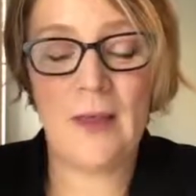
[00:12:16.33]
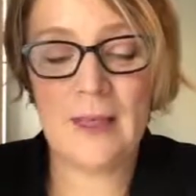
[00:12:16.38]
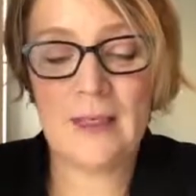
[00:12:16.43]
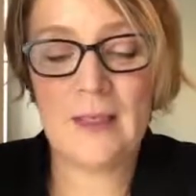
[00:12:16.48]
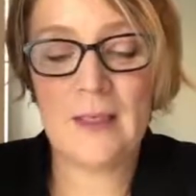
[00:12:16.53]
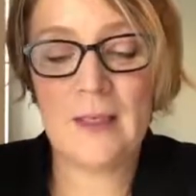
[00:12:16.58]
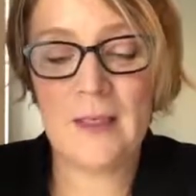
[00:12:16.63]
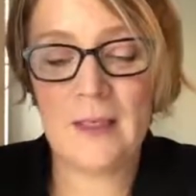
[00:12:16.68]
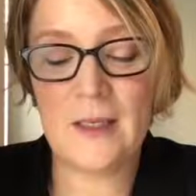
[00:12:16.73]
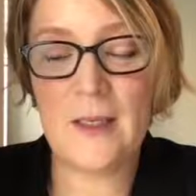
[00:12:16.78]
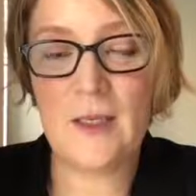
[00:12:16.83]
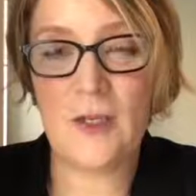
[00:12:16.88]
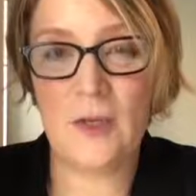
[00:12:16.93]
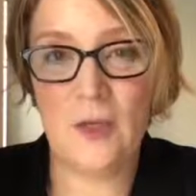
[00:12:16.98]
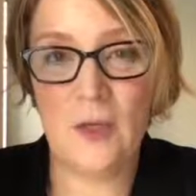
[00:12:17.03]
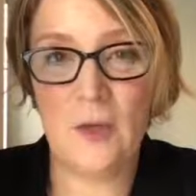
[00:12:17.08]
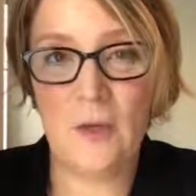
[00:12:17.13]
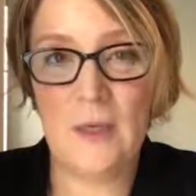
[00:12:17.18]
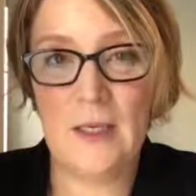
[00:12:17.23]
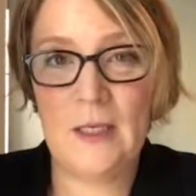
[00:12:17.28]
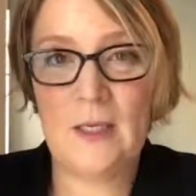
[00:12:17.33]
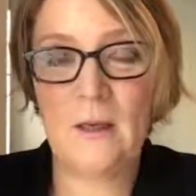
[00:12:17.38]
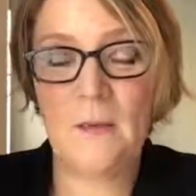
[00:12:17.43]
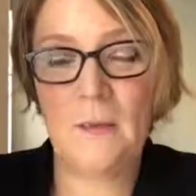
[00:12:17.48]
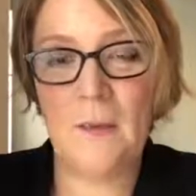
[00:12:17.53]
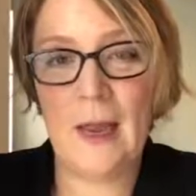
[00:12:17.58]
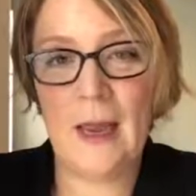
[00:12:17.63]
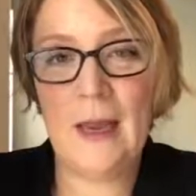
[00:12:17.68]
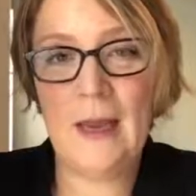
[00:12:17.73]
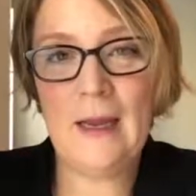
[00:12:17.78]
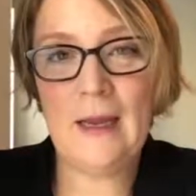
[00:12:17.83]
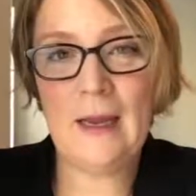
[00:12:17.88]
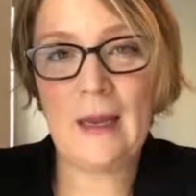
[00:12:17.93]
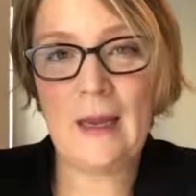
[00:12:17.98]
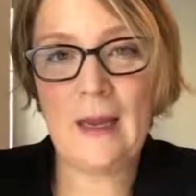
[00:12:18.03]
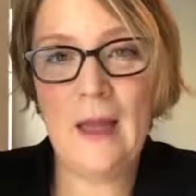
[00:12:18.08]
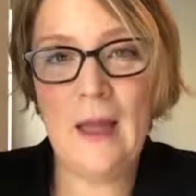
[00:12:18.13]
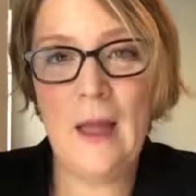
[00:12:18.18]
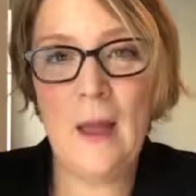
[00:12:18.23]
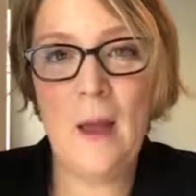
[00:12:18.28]
That's a decision you need to
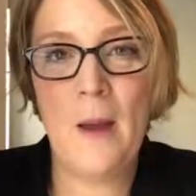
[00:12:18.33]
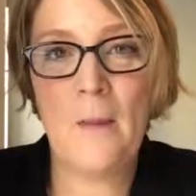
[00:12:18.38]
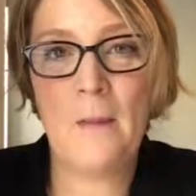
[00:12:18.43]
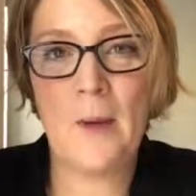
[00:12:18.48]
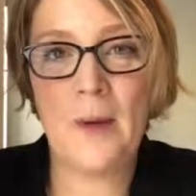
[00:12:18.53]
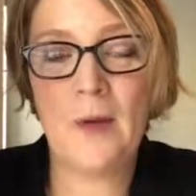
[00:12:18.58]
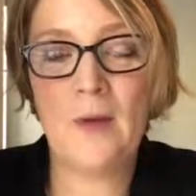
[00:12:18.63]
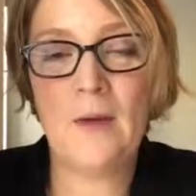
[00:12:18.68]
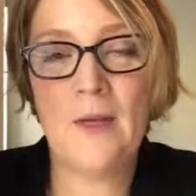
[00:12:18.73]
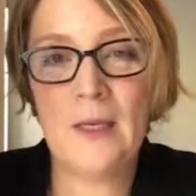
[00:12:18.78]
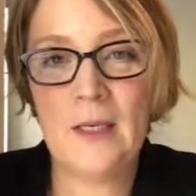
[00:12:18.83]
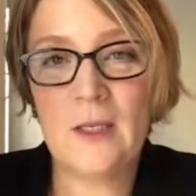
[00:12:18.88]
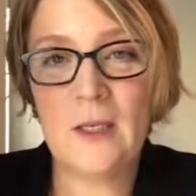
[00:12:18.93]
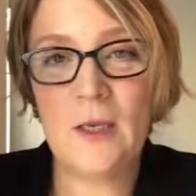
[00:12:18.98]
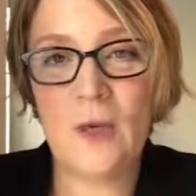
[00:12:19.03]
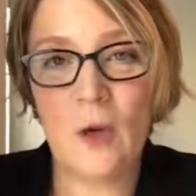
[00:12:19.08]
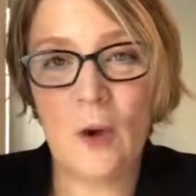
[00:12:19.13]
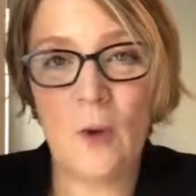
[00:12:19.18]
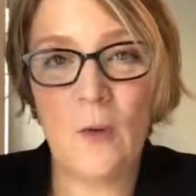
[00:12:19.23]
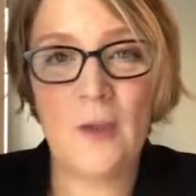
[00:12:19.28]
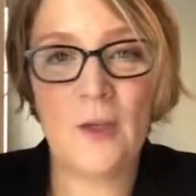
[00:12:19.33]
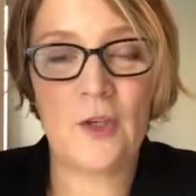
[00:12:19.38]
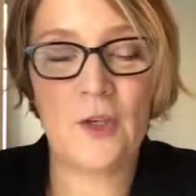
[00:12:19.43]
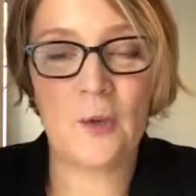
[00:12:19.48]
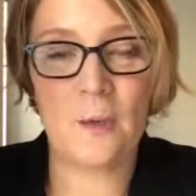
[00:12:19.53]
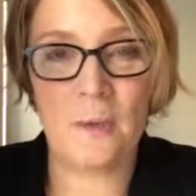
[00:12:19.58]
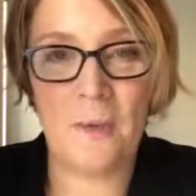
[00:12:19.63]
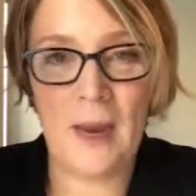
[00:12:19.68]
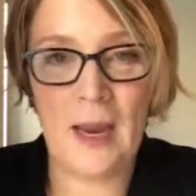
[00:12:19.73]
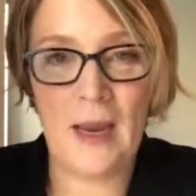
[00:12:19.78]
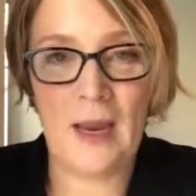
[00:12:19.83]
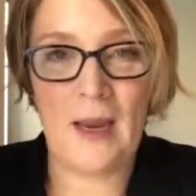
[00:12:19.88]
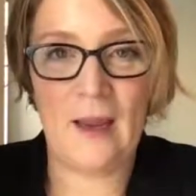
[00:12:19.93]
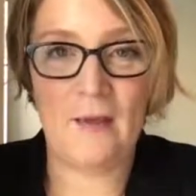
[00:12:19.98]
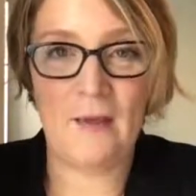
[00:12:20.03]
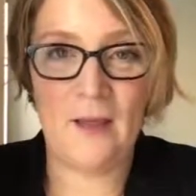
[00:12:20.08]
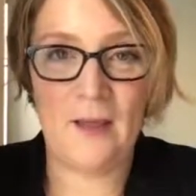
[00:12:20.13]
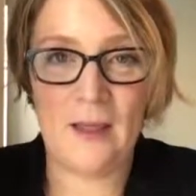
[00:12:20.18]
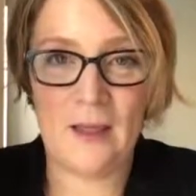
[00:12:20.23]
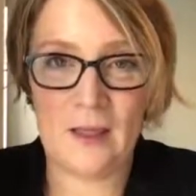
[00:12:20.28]
make, but you need to know that you're
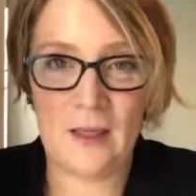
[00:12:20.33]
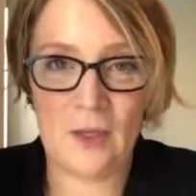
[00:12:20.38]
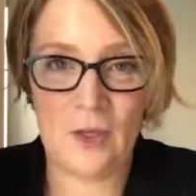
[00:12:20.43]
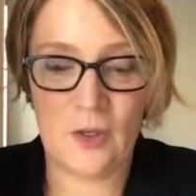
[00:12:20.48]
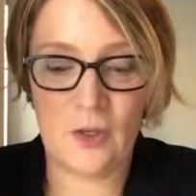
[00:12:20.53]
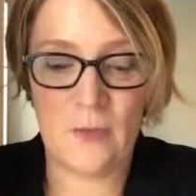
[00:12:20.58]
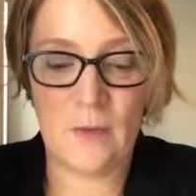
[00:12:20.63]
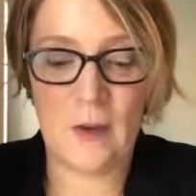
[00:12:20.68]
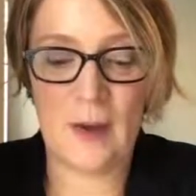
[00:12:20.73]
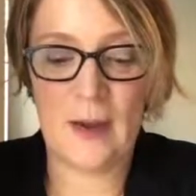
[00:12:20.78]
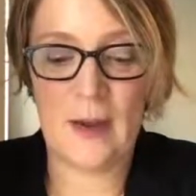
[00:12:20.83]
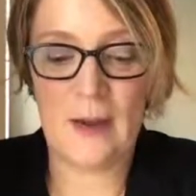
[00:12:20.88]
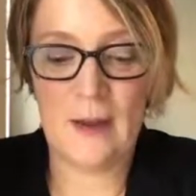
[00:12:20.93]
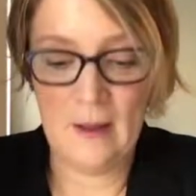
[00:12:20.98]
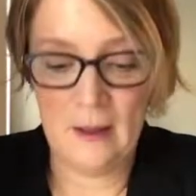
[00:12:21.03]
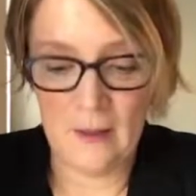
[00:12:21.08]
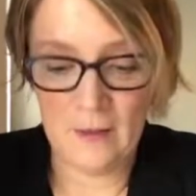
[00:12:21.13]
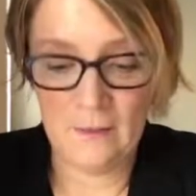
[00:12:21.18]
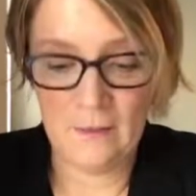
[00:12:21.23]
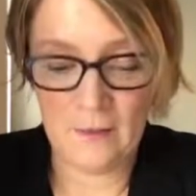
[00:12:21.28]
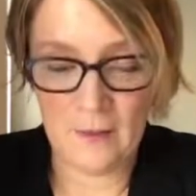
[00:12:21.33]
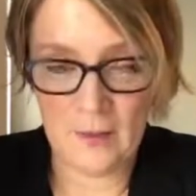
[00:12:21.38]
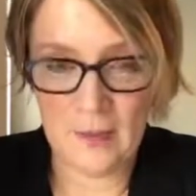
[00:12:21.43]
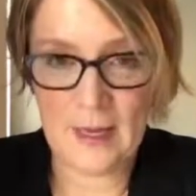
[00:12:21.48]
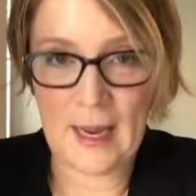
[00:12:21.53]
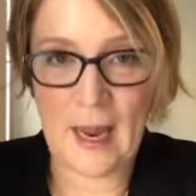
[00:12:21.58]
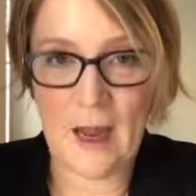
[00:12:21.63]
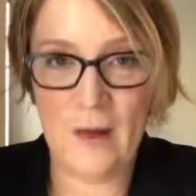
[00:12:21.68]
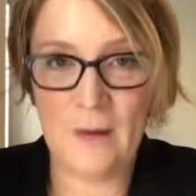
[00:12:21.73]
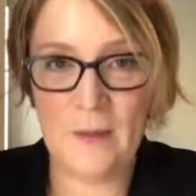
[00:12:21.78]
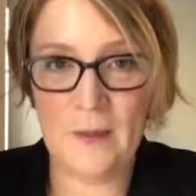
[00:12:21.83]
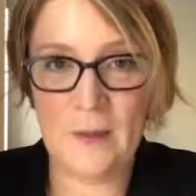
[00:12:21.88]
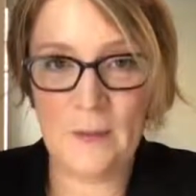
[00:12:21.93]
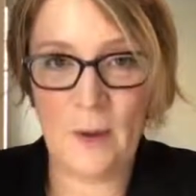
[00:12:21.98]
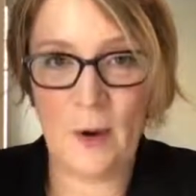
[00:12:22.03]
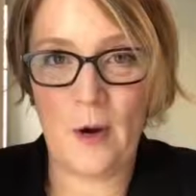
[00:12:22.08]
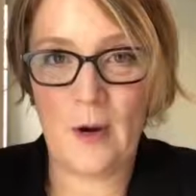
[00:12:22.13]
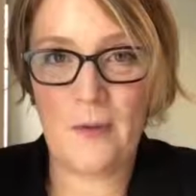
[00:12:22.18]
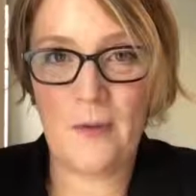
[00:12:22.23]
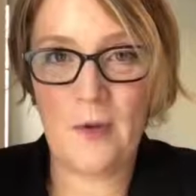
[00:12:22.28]
making the decision by filling out this
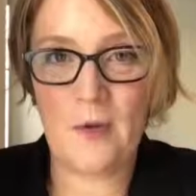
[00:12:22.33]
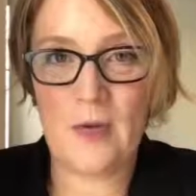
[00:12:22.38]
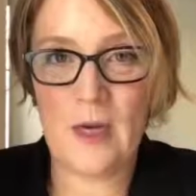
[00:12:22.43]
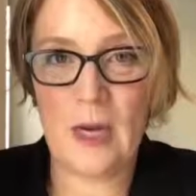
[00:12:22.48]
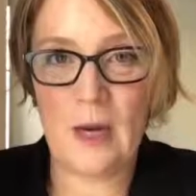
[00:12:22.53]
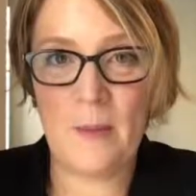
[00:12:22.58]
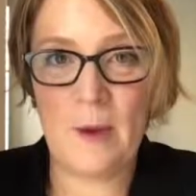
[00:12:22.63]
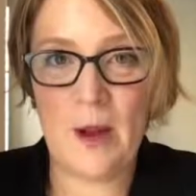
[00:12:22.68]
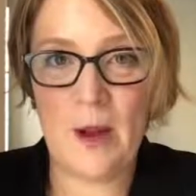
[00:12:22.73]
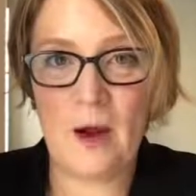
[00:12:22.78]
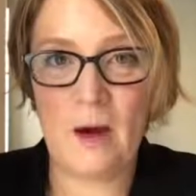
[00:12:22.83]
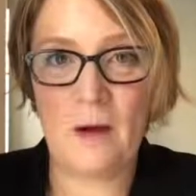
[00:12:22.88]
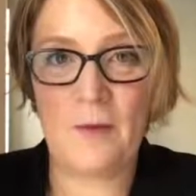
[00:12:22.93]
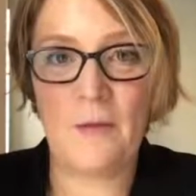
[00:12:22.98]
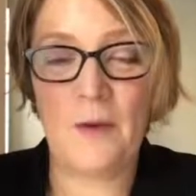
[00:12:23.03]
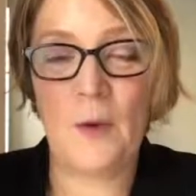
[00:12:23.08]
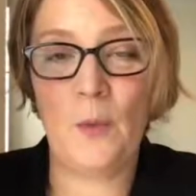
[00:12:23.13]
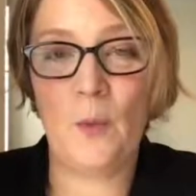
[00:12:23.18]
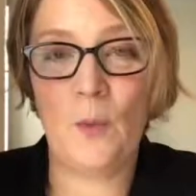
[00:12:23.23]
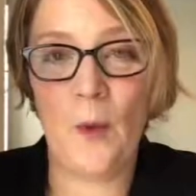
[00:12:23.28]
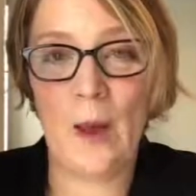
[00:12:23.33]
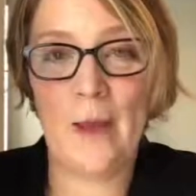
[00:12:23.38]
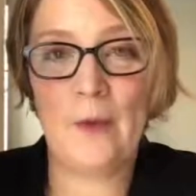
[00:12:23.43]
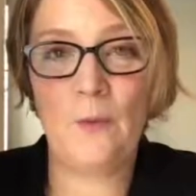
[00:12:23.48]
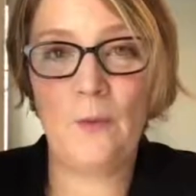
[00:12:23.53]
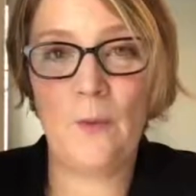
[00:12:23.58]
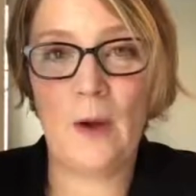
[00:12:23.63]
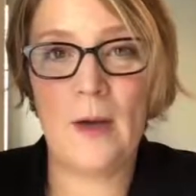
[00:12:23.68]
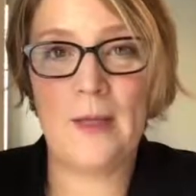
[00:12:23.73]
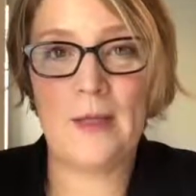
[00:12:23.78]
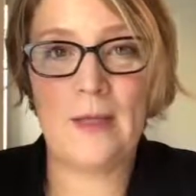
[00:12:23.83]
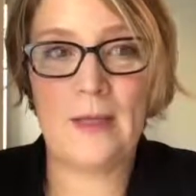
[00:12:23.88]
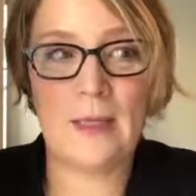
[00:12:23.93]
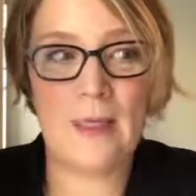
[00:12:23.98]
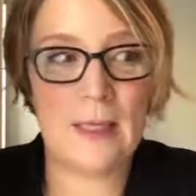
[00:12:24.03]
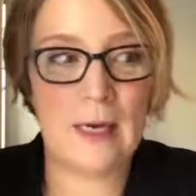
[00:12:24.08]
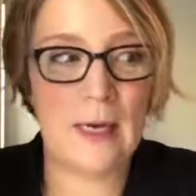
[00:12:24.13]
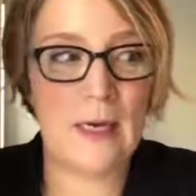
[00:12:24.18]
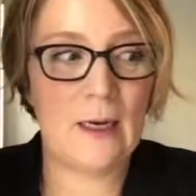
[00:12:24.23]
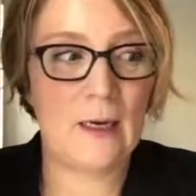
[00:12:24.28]
part of your data biography. When was
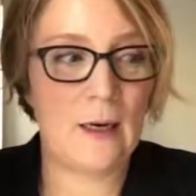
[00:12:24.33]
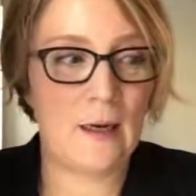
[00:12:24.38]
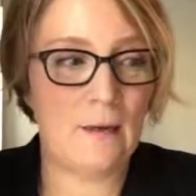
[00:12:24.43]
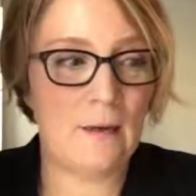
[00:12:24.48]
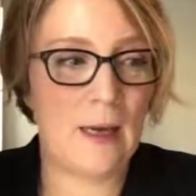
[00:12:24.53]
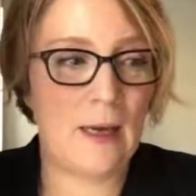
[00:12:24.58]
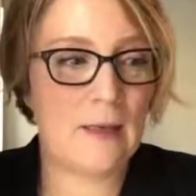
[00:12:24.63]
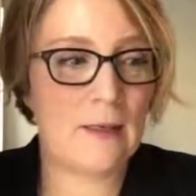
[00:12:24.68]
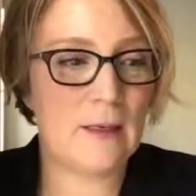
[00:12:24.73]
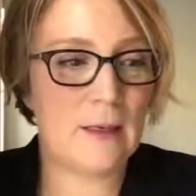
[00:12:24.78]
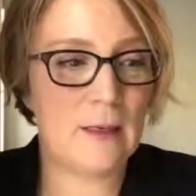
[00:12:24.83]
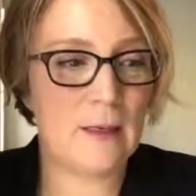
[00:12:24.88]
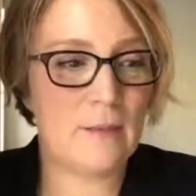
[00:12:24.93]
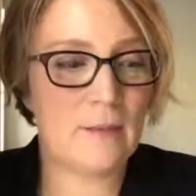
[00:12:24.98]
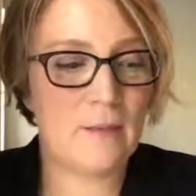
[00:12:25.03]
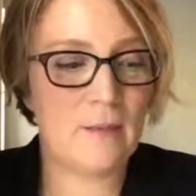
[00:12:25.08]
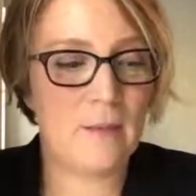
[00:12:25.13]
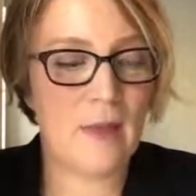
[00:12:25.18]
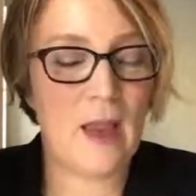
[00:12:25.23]
the data collected?